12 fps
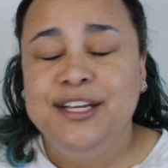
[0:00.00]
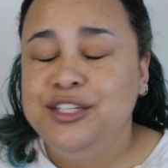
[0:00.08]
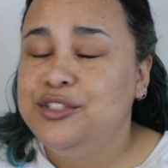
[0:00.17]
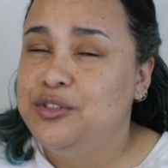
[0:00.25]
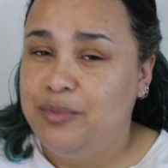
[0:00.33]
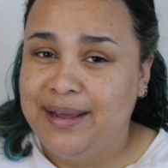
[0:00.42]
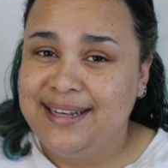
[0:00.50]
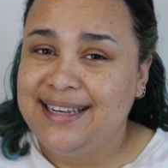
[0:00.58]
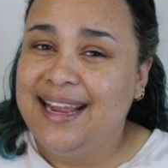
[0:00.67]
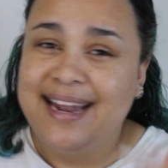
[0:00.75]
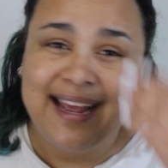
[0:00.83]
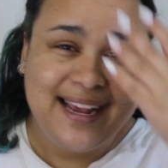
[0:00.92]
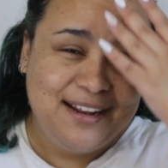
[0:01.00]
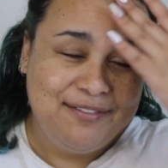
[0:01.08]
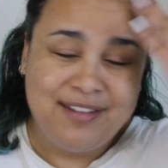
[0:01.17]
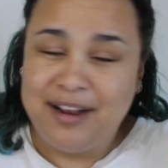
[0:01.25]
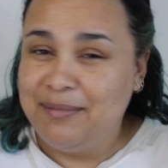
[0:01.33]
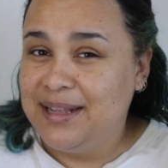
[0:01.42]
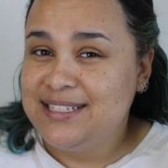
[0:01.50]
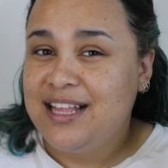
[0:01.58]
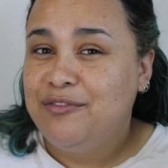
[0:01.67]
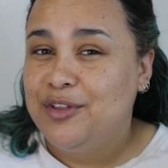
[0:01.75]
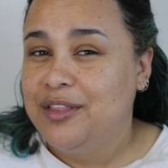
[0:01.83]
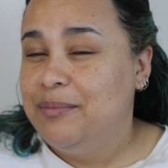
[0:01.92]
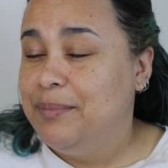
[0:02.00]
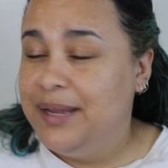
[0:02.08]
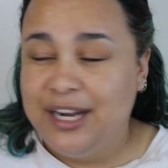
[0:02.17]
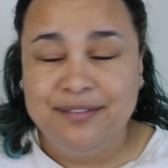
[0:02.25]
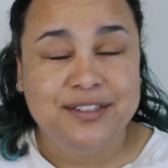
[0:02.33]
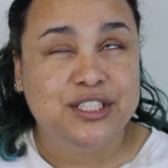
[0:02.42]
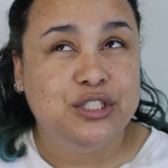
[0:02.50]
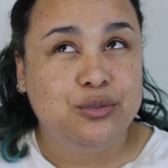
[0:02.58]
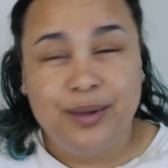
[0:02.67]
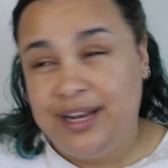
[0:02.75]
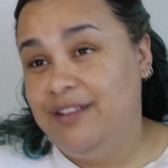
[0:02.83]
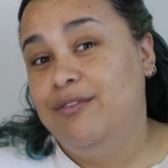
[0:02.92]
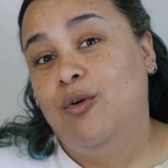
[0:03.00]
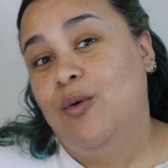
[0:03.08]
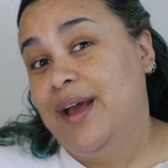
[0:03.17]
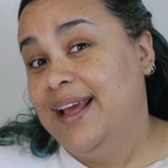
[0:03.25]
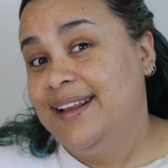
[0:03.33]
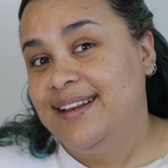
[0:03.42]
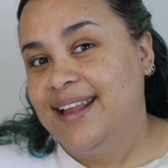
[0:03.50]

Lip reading: you sweat and I can find myself with a bit of a sweaty forehead,